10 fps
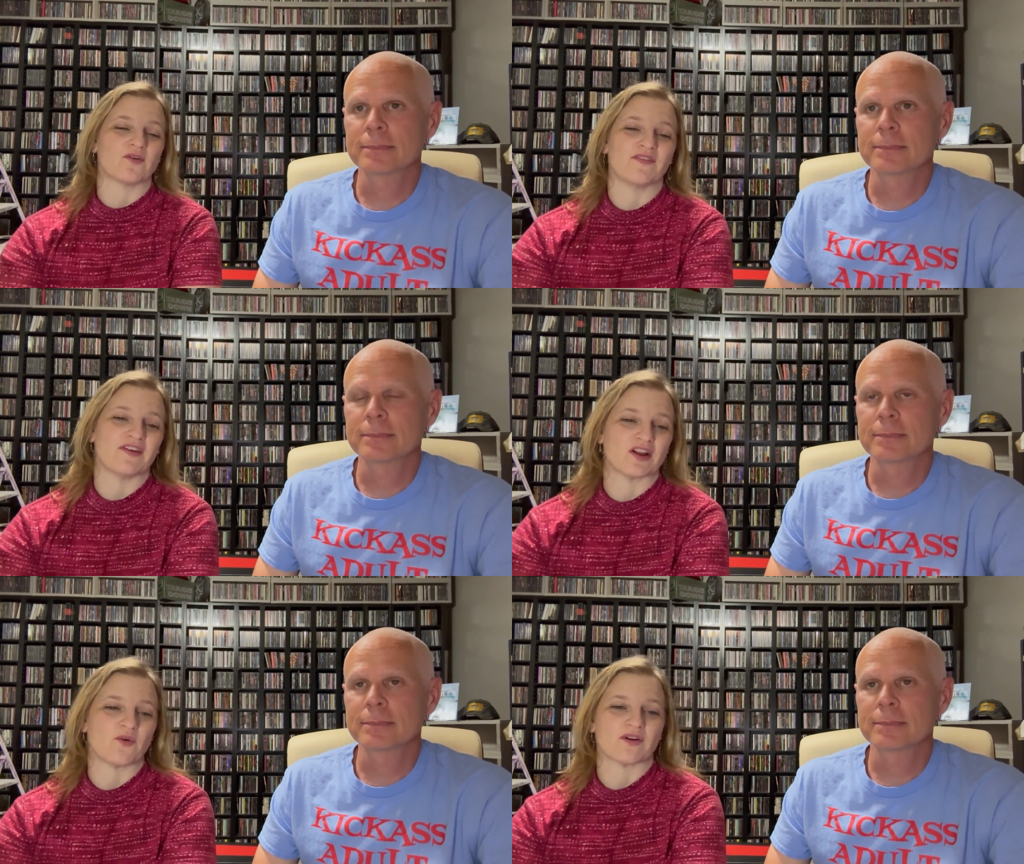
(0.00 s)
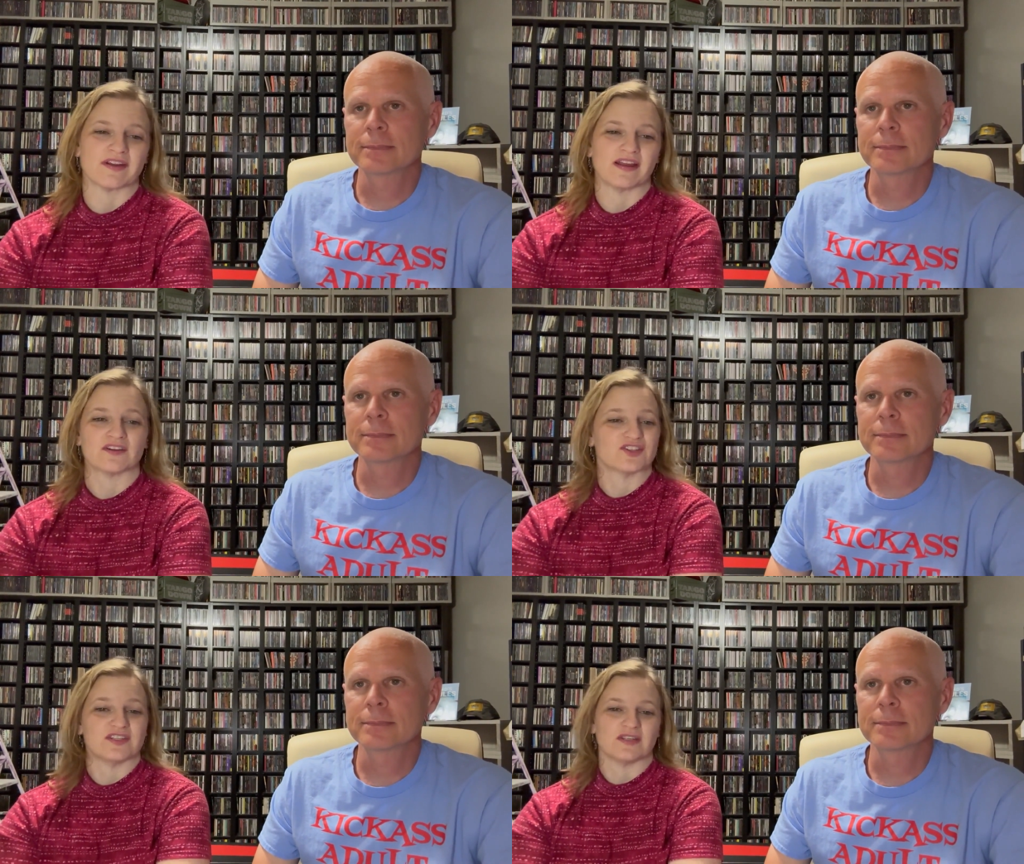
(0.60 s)
Speaker 1: event coordinator.
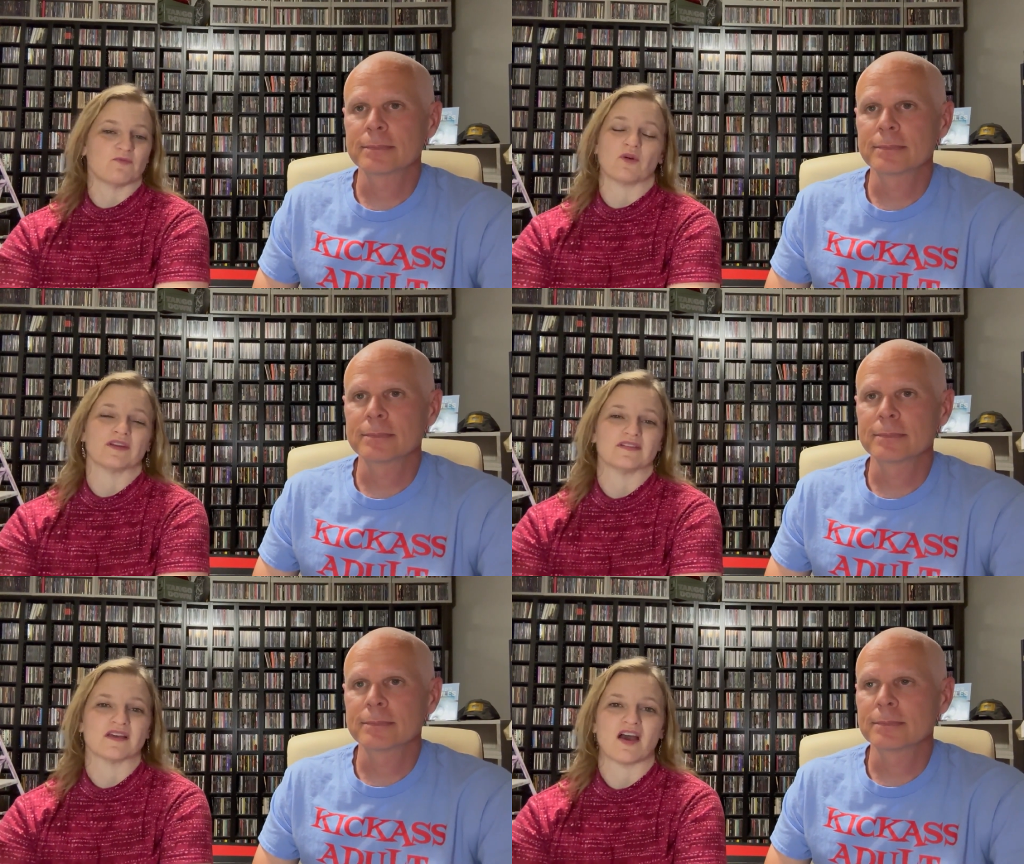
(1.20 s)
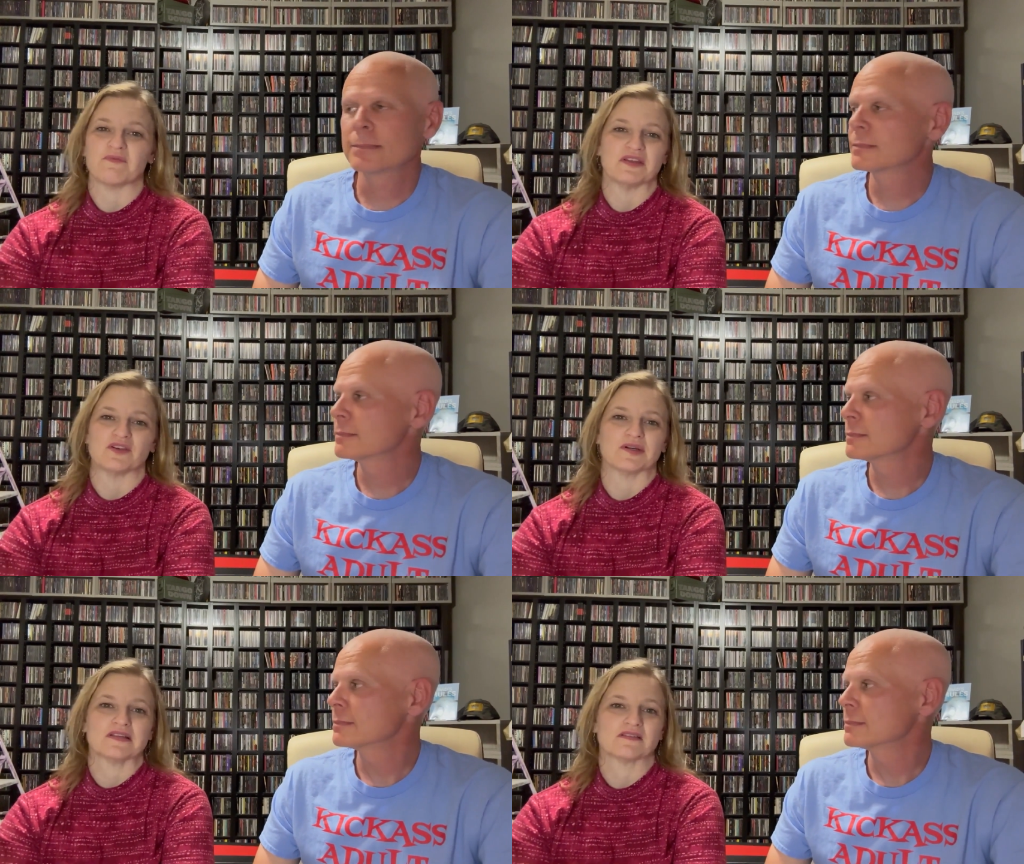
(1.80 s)
She seemed willing to have me do
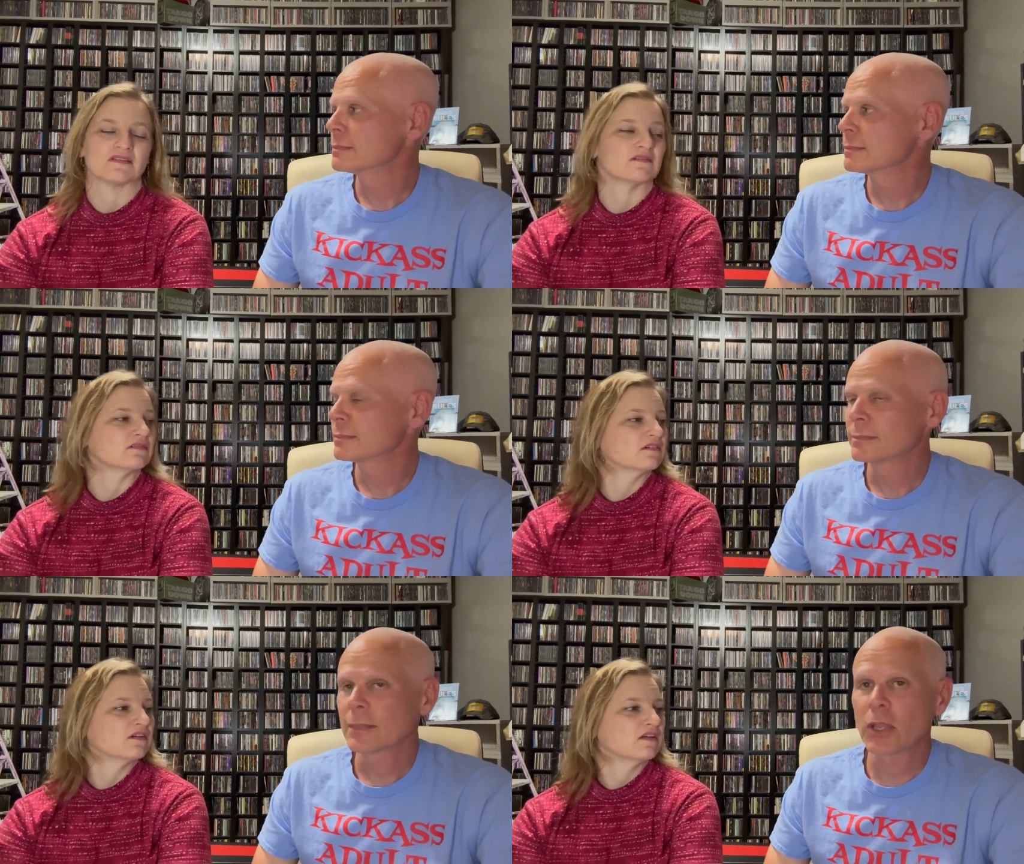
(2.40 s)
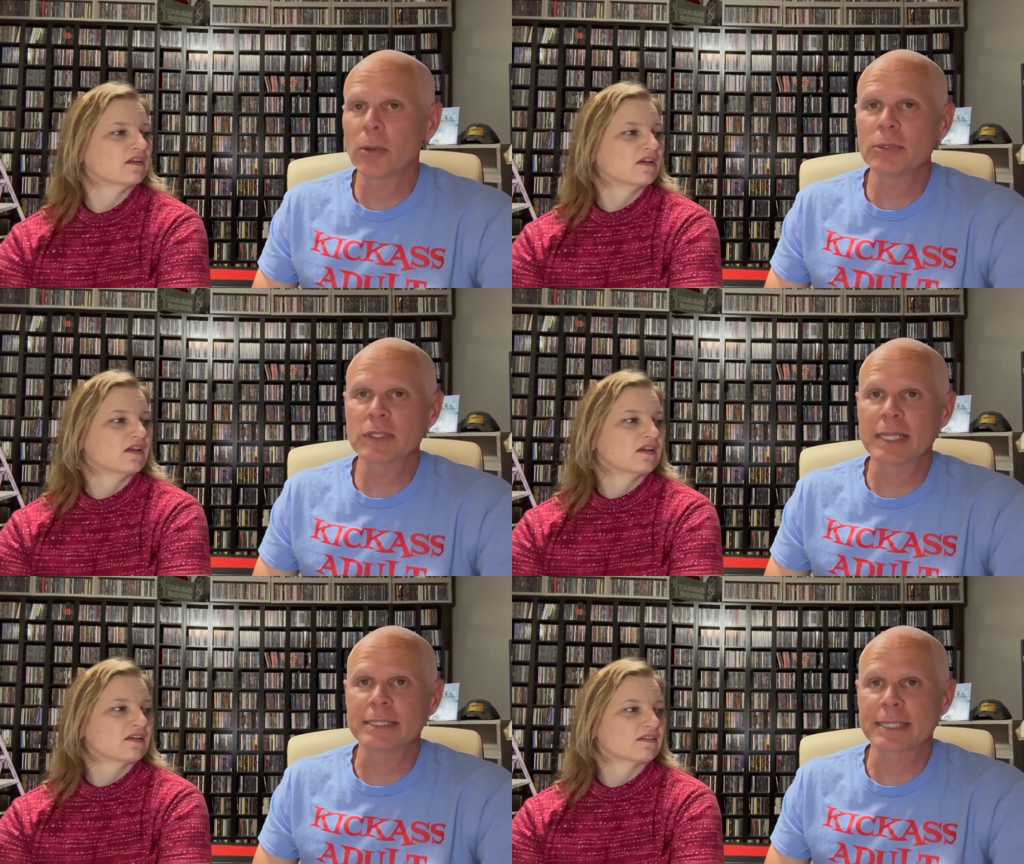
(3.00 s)
it, so.
Speaker 2: You almost
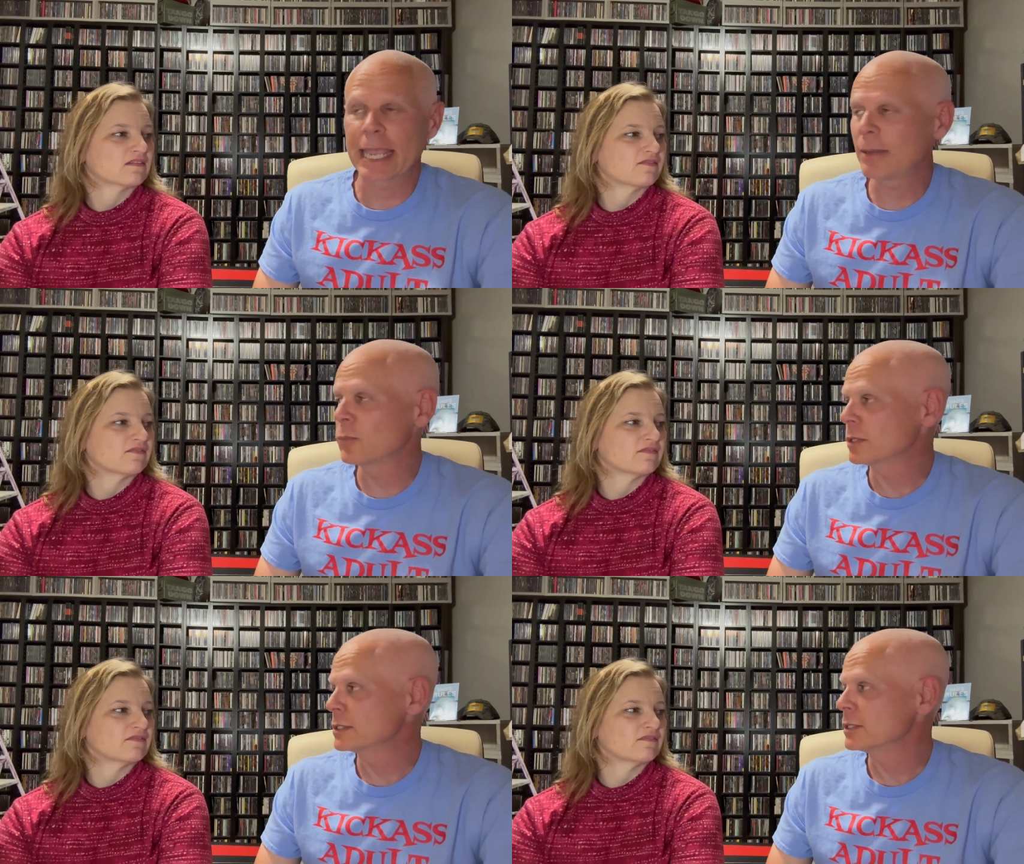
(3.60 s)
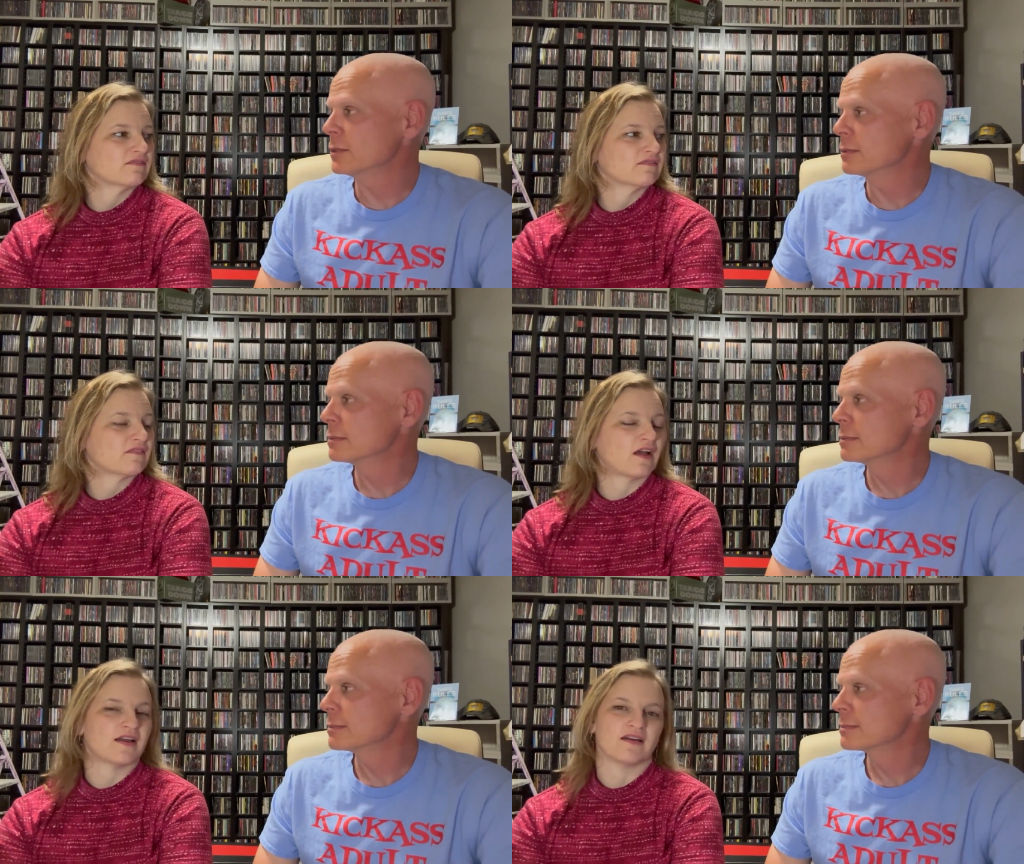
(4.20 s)
said the scam one, too.
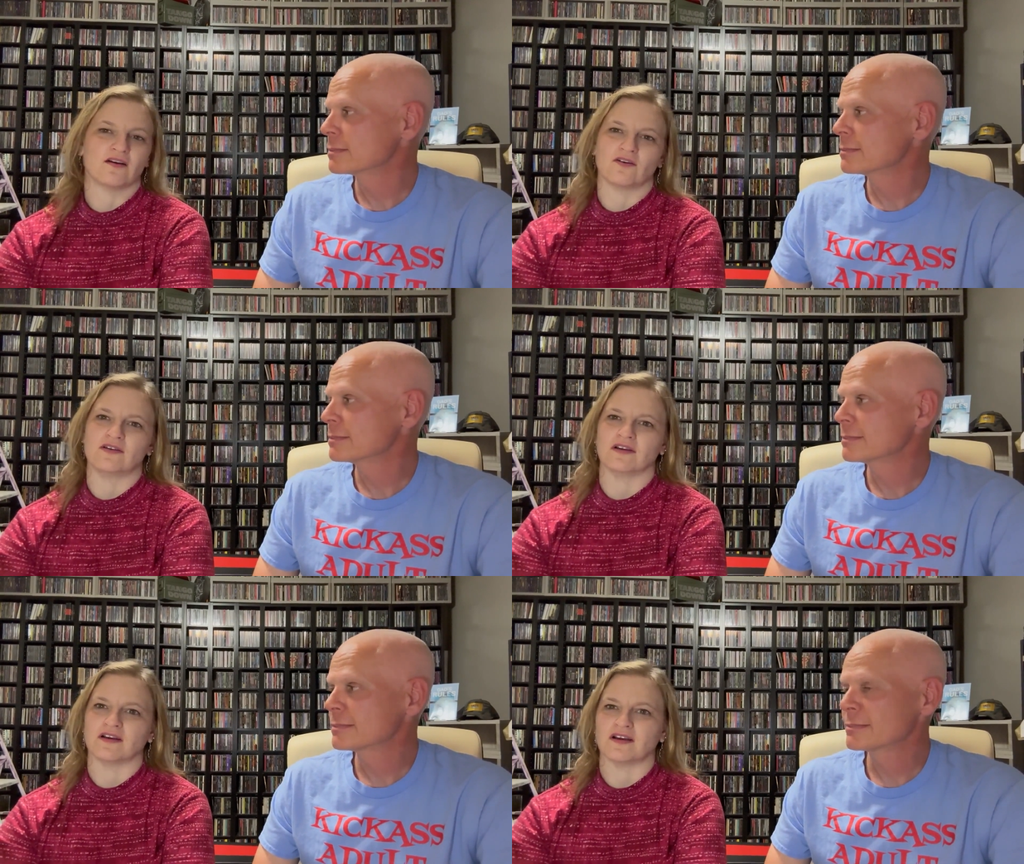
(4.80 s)
oh,
Speaker 1: God.